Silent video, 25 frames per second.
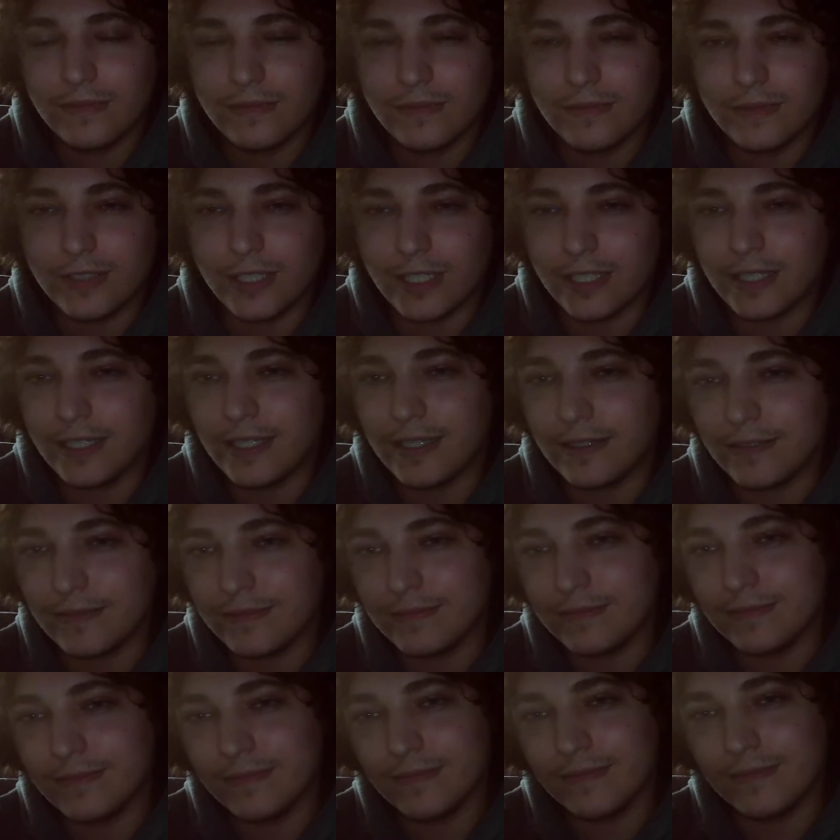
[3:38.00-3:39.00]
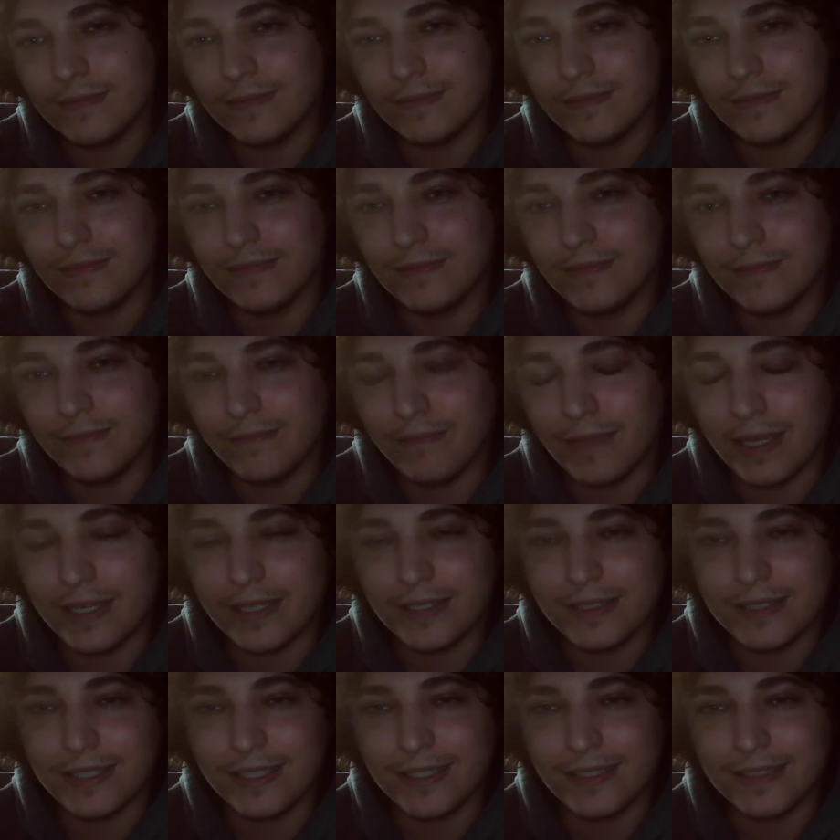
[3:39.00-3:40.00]
Check it out.
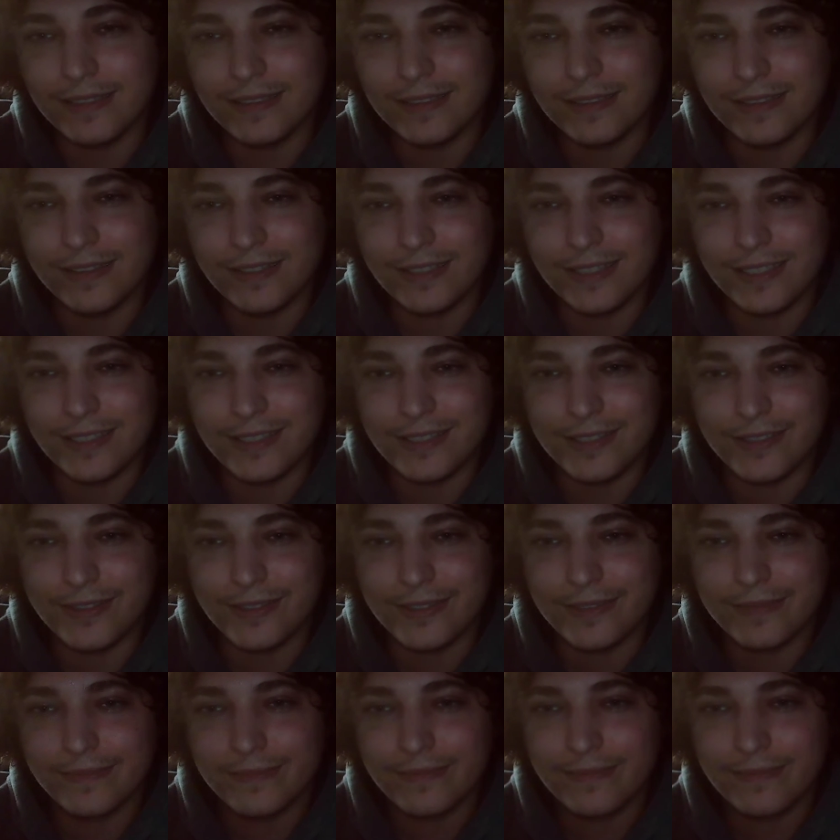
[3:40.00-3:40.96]
Meditate. Look into it.